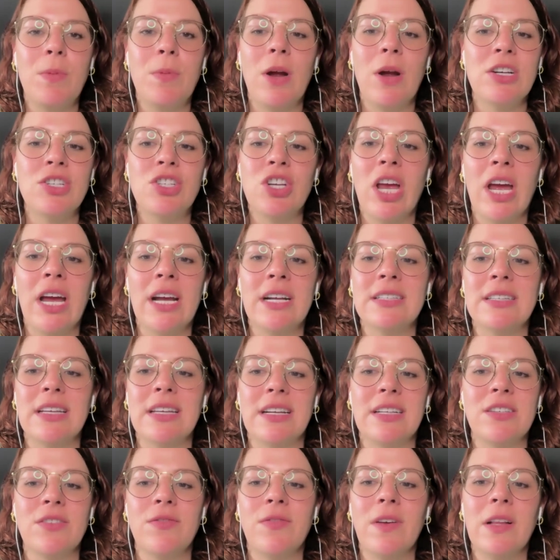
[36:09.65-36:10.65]
project,
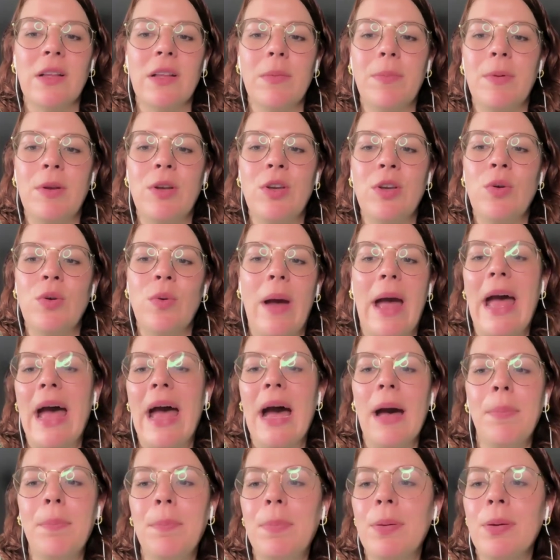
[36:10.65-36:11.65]
like develop a new
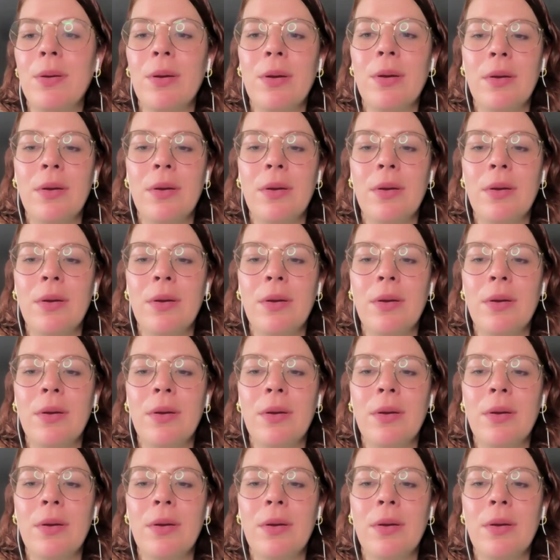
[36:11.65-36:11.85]
app